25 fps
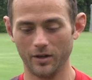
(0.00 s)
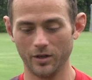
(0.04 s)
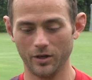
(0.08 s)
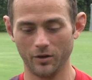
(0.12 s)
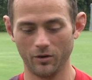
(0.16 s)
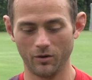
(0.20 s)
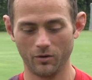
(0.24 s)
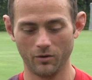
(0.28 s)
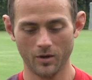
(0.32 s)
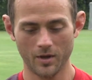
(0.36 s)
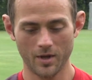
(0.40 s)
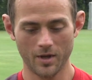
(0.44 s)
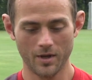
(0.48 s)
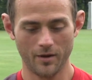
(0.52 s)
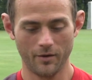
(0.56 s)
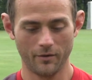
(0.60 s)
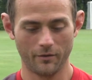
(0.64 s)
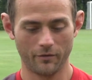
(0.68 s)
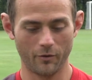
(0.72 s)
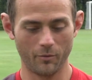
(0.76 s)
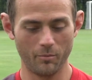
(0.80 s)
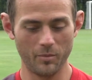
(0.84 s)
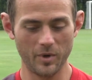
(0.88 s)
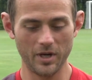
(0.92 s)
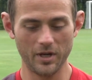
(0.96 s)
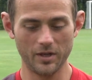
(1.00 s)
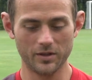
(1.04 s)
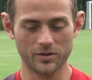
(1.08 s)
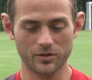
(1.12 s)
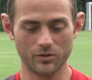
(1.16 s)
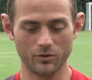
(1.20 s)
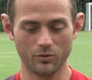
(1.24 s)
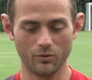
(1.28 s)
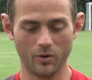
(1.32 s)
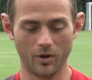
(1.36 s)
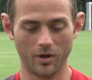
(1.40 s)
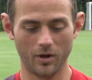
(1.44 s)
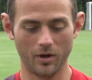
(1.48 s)
you know, for me
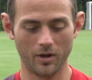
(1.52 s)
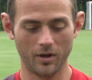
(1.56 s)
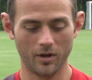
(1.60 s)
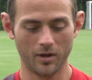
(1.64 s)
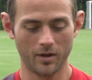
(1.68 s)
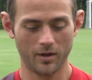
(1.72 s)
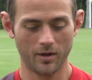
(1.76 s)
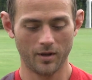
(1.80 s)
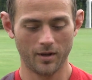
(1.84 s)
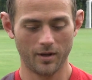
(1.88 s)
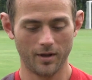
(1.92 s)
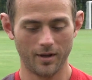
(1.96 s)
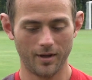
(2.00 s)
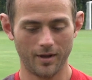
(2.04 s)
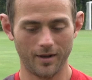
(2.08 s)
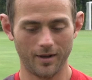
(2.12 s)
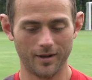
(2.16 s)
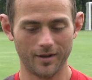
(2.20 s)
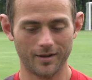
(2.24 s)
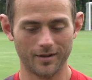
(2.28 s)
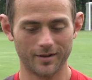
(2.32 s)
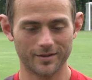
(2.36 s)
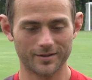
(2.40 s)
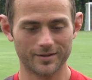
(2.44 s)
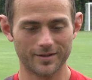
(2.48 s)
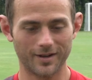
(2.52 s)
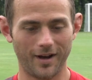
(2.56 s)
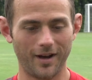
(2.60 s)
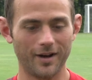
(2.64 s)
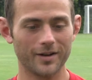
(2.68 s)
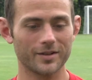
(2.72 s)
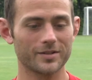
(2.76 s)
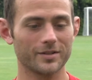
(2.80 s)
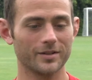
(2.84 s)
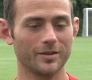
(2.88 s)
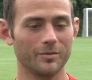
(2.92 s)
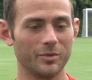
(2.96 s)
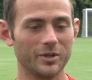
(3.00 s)
to
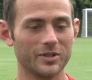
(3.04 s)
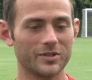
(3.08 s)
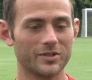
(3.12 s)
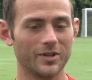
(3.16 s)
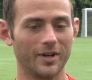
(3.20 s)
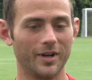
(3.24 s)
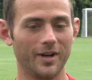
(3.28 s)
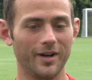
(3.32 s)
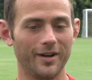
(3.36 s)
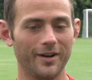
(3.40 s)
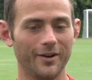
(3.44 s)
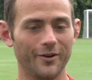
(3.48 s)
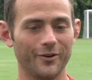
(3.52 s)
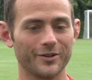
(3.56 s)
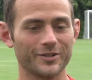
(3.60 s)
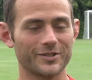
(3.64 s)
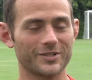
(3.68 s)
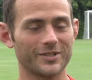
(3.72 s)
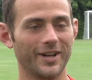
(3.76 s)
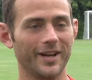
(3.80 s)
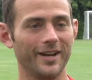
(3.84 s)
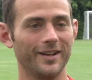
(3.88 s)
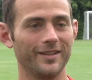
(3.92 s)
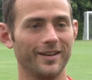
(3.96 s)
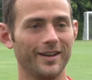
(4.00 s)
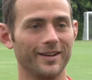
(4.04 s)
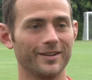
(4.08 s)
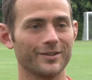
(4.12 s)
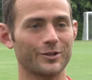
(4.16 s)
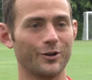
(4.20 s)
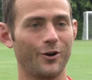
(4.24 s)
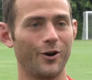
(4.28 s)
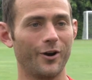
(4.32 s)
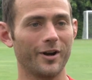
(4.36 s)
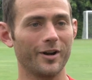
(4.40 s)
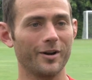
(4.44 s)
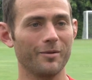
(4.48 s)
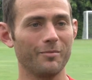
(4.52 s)
honestly be sitting here and saying that and
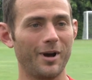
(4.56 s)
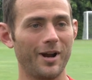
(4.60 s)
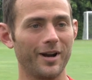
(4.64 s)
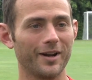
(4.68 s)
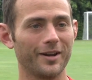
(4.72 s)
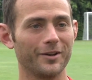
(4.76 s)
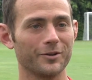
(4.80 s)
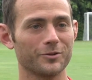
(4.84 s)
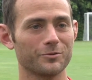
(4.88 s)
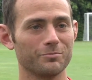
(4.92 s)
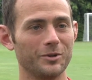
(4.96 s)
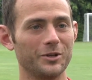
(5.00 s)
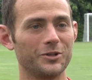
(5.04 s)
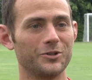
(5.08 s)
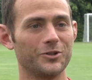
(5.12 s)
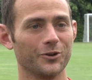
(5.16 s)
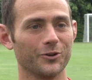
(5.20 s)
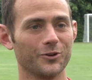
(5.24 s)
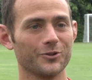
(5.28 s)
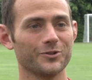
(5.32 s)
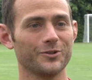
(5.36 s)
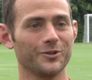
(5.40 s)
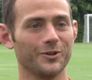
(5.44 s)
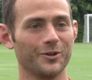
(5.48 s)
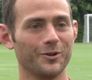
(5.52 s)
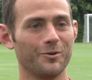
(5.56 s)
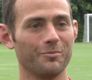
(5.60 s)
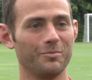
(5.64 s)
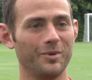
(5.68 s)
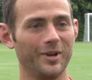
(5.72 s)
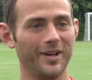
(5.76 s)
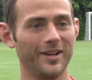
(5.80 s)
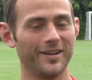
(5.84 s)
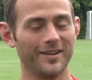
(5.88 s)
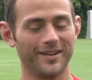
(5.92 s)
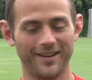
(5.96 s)
talking about it gives me chills a little bit.